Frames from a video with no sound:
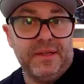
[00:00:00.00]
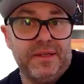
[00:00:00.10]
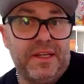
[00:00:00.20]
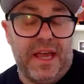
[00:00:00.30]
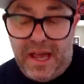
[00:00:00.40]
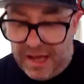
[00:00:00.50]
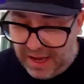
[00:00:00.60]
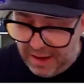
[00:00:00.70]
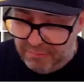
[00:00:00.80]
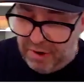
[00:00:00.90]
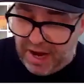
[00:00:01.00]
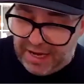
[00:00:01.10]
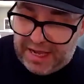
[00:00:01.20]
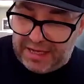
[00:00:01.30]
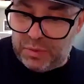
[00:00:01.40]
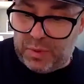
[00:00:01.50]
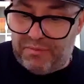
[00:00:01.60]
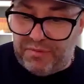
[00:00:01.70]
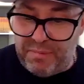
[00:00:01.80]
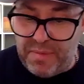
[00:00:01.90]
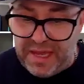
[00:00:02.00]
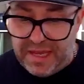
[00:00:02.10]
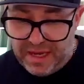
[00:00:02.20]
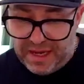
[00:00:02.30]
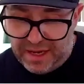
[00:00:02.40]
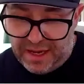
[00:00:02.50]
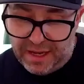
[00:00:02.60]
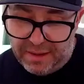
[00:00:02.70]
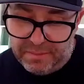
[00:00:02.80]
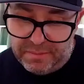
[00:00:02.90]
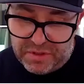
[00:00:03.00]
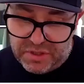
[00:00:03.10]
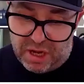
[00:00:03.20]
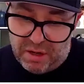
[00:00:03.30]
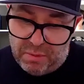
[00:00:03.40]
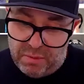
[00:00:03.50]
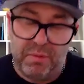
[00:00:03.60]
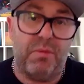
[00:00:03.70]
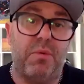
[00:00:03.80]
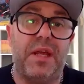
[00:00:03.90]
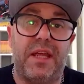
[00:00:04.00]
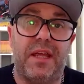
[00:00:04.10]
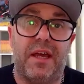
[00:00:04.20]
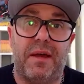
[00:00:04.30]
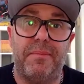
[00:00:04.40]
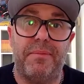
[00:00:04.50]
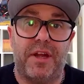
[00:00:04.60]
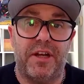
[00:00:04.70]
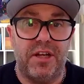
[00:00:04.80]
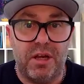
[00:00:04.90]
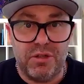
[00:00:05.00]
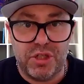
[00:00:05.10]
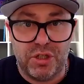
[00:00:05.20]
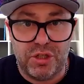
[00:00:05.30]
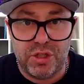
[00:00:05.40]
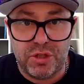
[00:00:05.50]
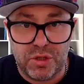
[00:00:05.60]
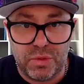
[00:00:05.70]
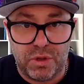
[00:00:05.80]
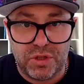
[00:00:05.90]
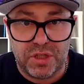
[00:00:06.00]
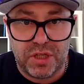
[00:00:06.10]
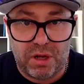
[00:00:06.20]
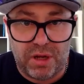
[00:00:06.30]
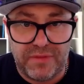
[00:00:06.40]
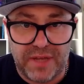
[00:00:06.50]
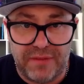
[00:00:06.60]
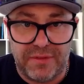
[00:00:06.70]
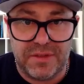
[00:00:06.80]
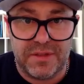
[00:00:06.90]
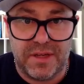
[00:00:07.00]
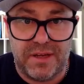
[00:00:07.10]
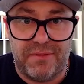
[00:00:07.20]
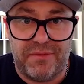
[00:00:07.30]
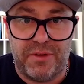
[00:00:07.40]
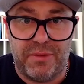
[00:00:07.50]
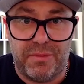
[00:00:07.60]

Right. Last one from me. So we, and I know, Jude, you just watched the Clive Davis film.